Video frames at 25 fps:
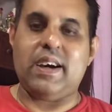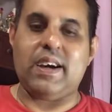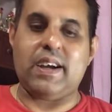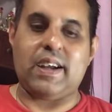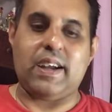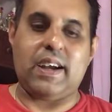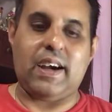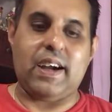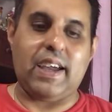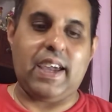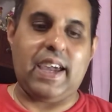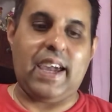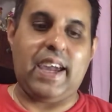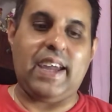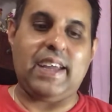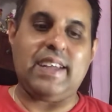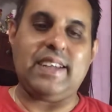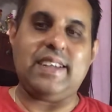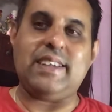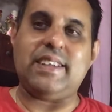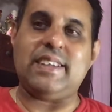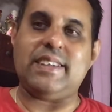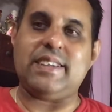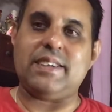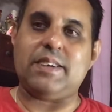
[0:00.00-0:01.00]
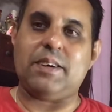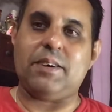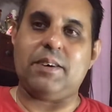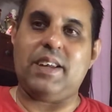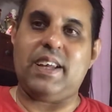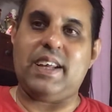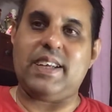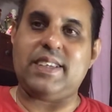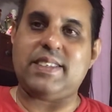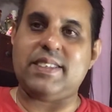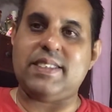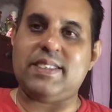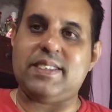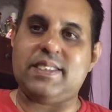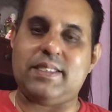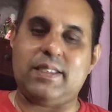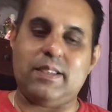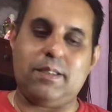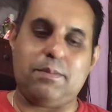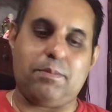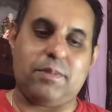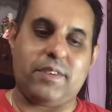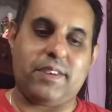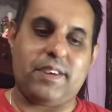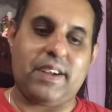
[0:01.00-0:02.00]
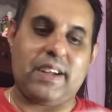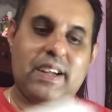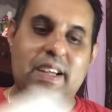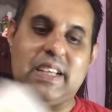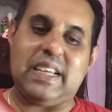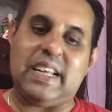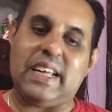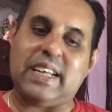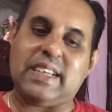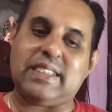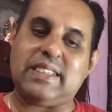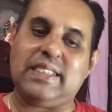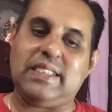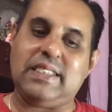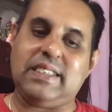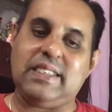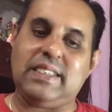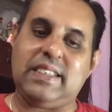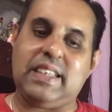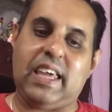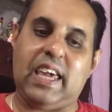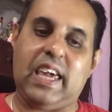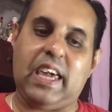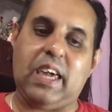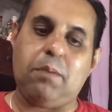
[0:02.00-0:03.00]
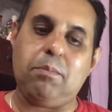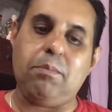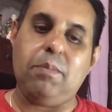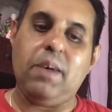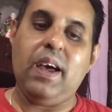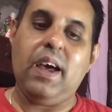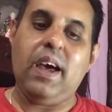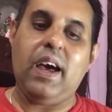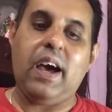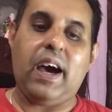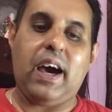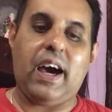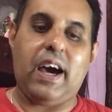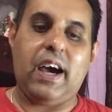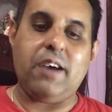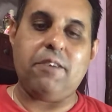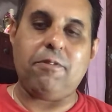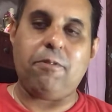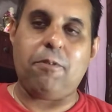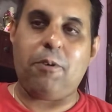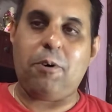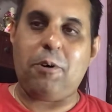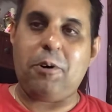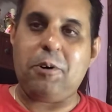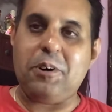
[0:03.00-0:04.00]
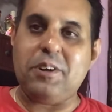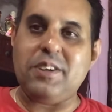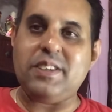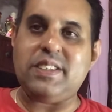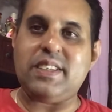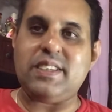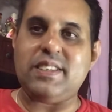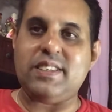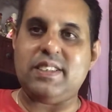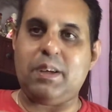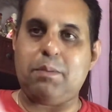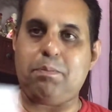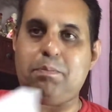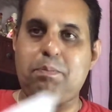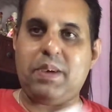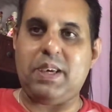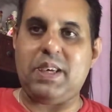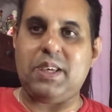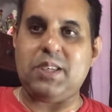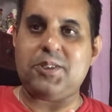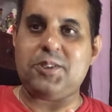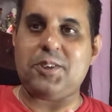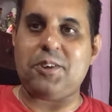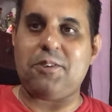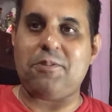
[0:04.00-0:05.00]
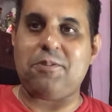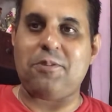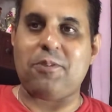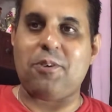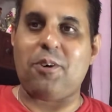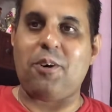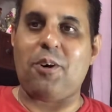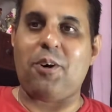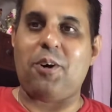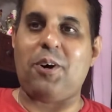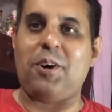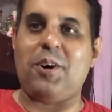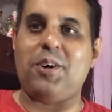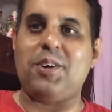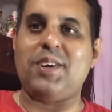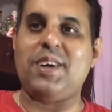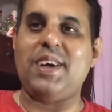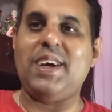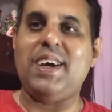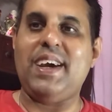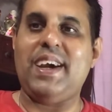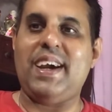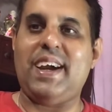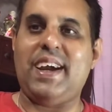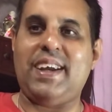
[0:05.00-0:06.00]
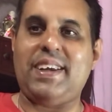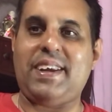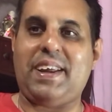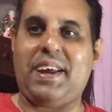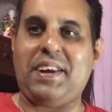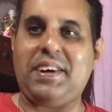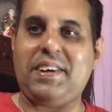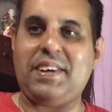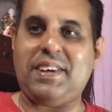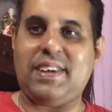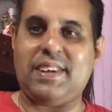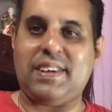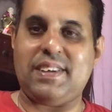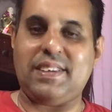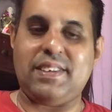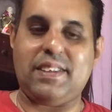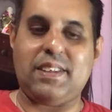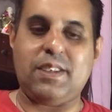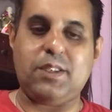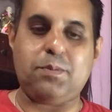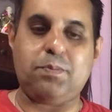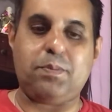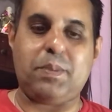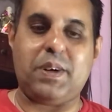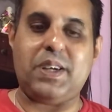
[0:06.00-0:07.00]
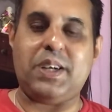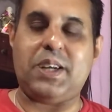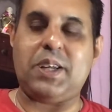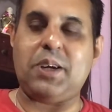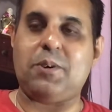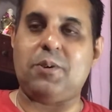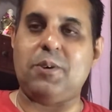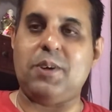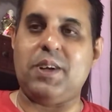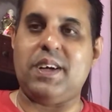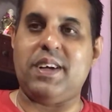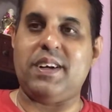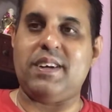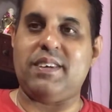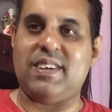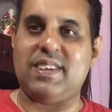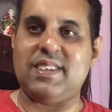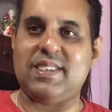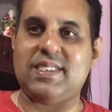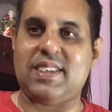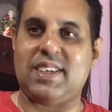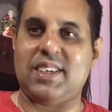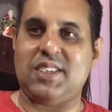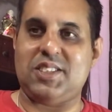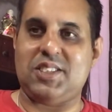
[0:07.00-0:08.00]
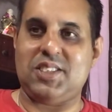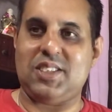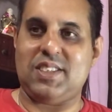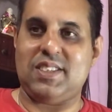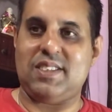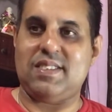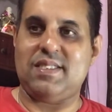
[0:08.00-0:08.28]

again, let us recollect this theme. I want the peace of God, and end this particular discussion.